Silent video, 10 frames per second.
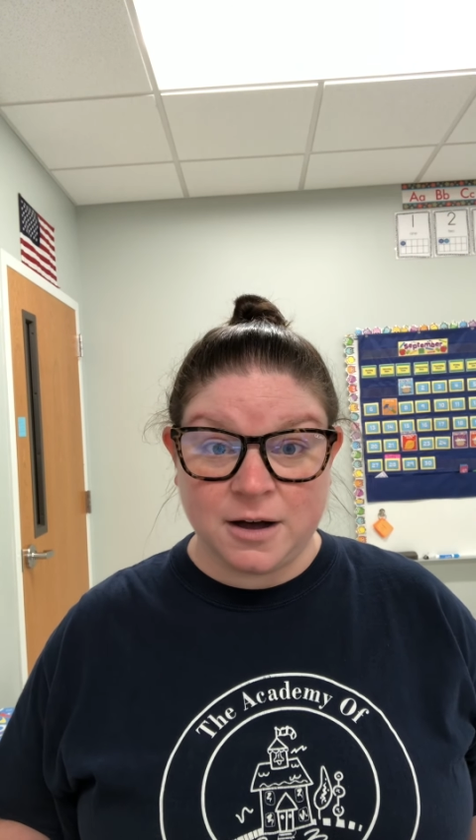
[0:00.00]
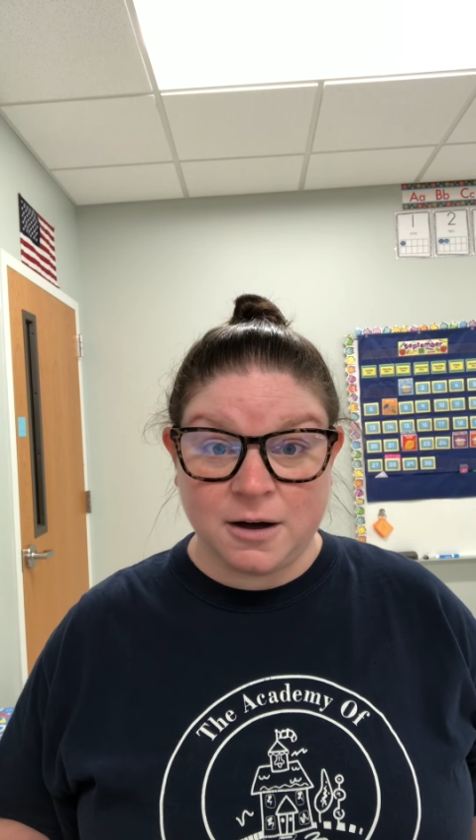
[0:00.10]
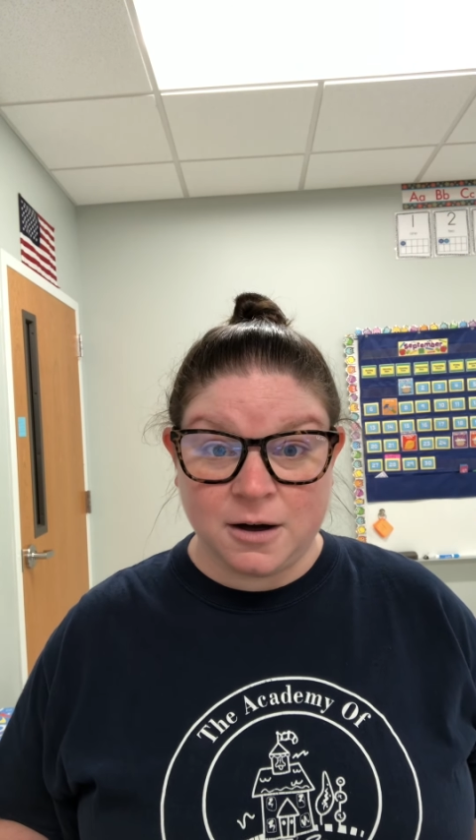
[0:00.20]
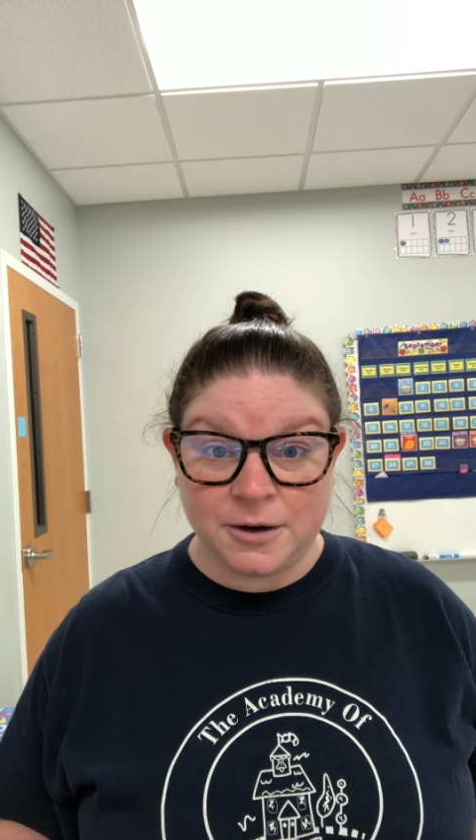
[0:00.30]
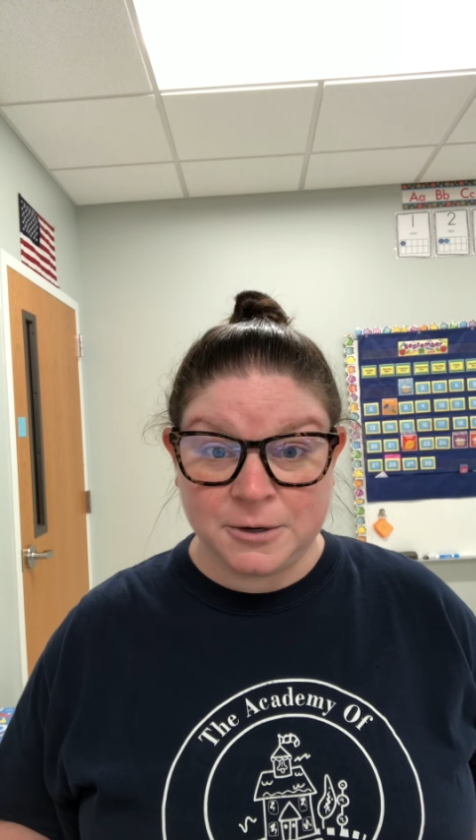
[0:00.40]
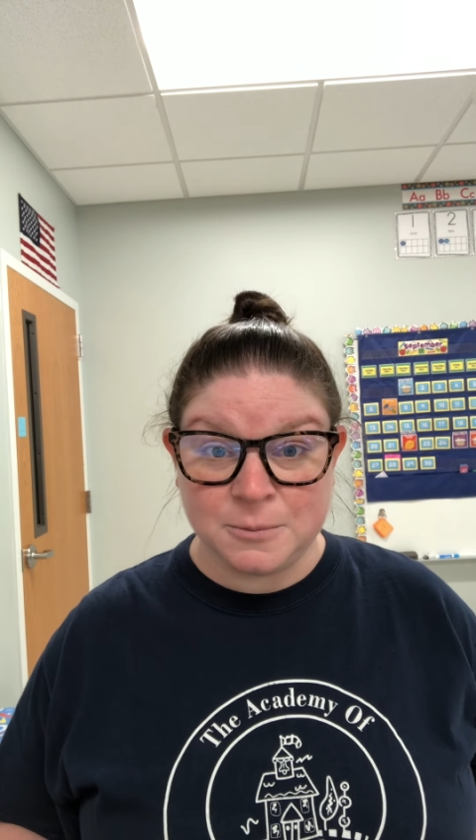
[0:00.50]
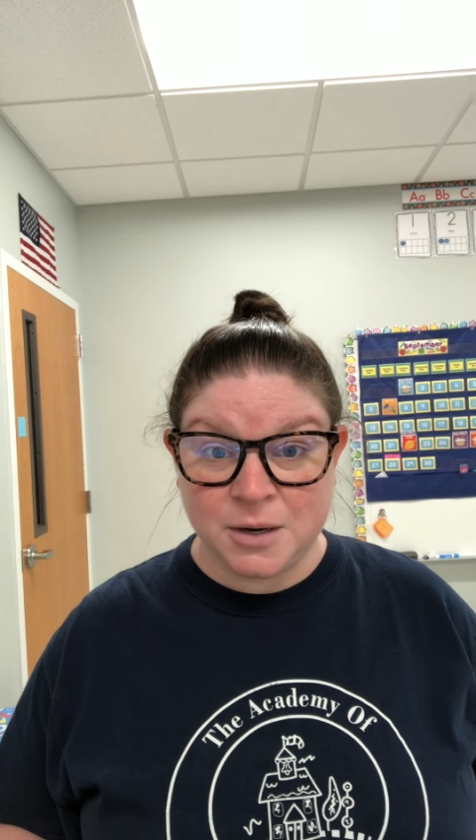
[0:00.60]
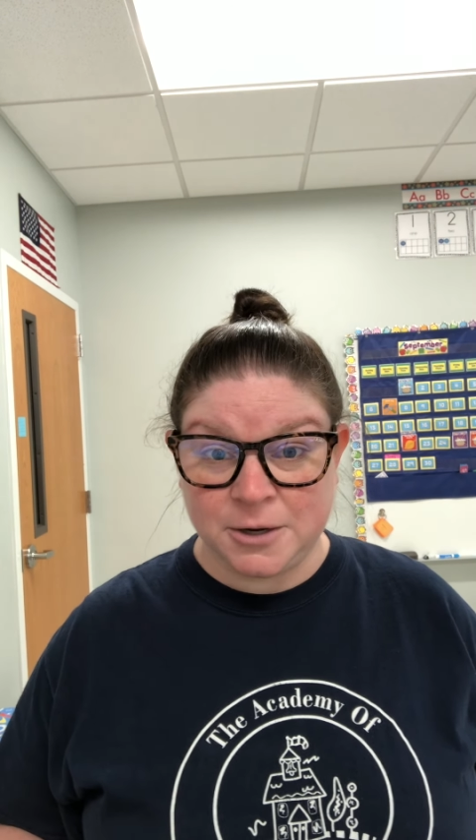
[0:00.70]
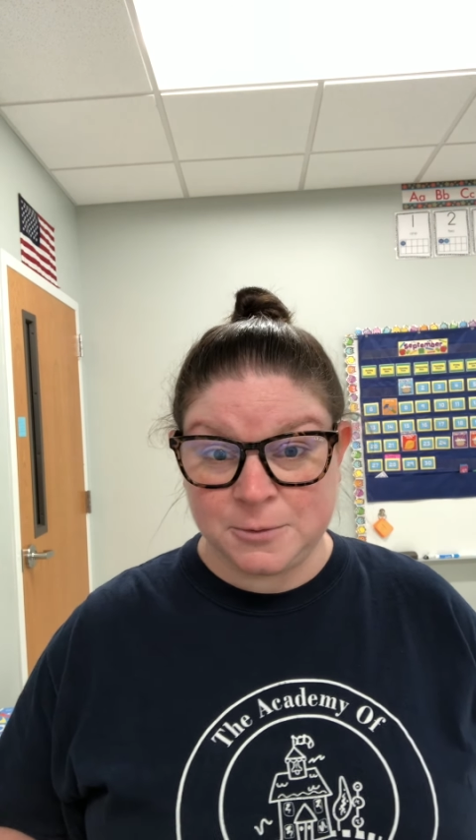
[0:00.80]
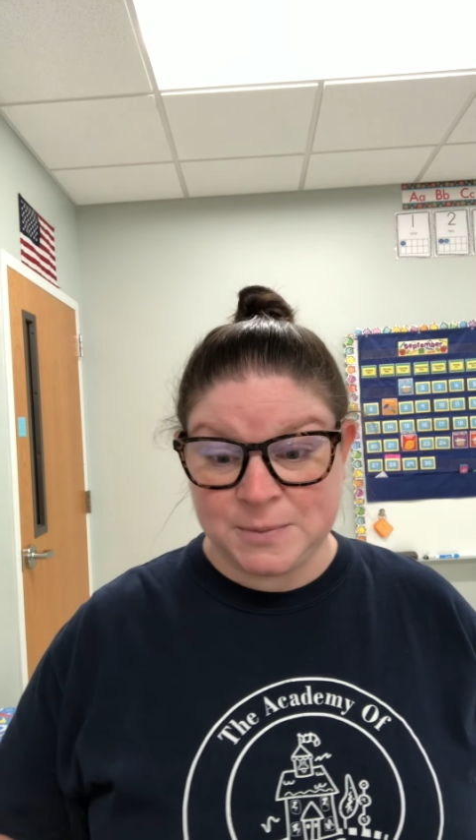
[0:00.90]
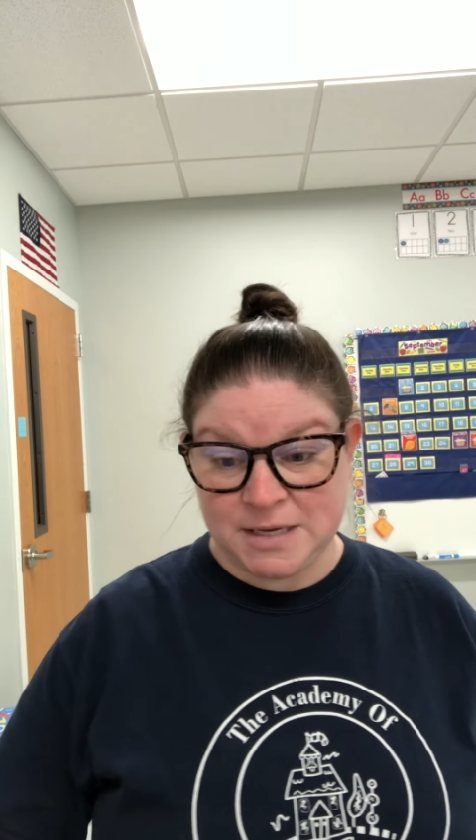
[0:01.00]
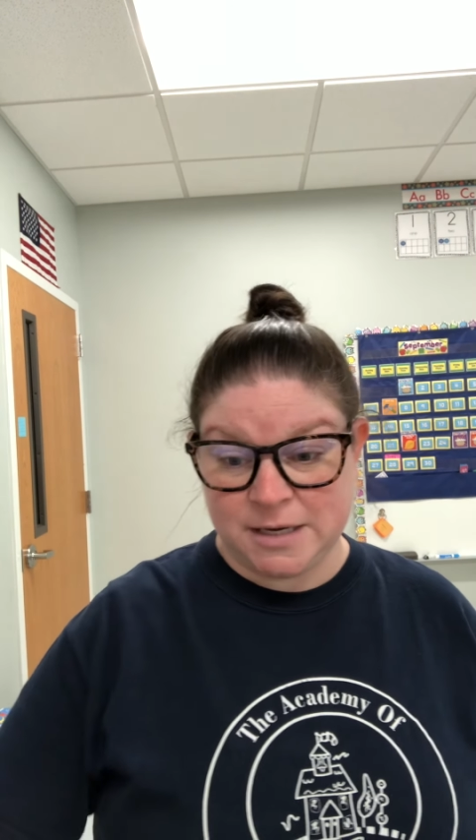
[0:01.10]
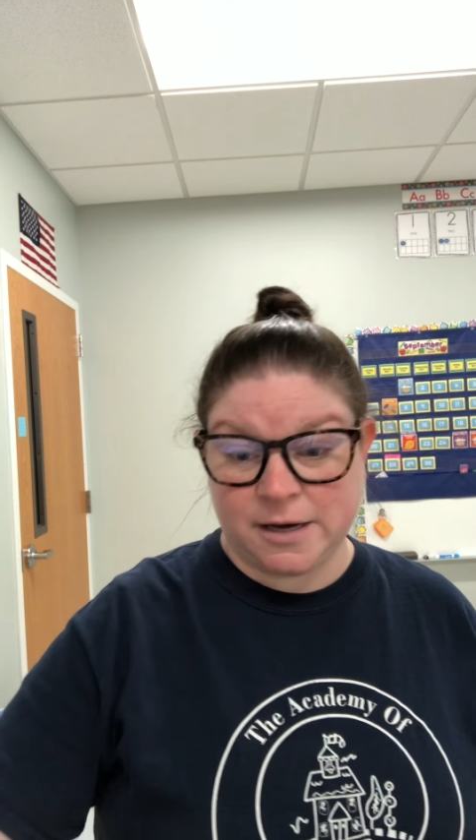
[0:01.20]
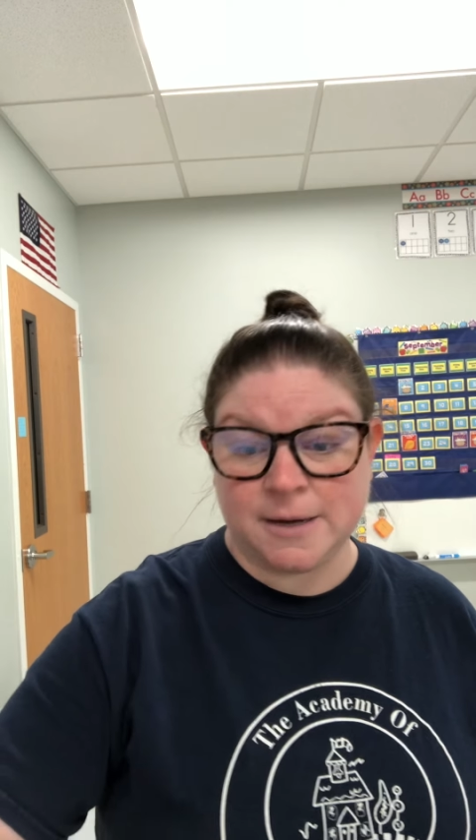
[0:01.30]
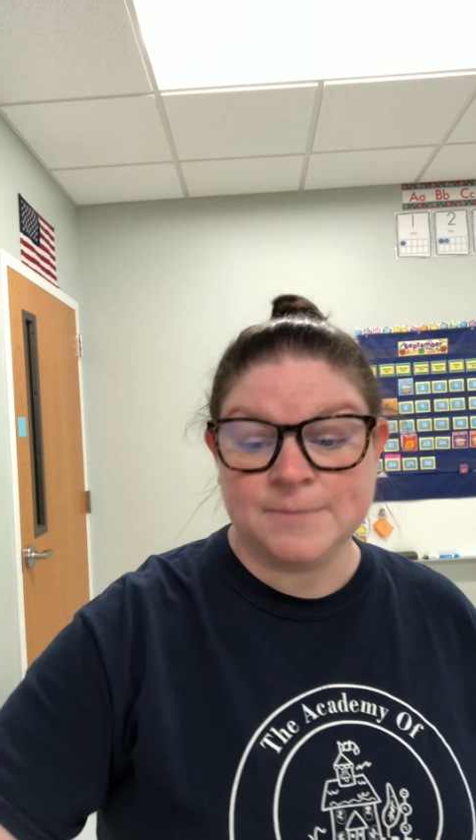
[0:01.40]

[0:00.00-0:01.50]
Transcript: onomatopoeia.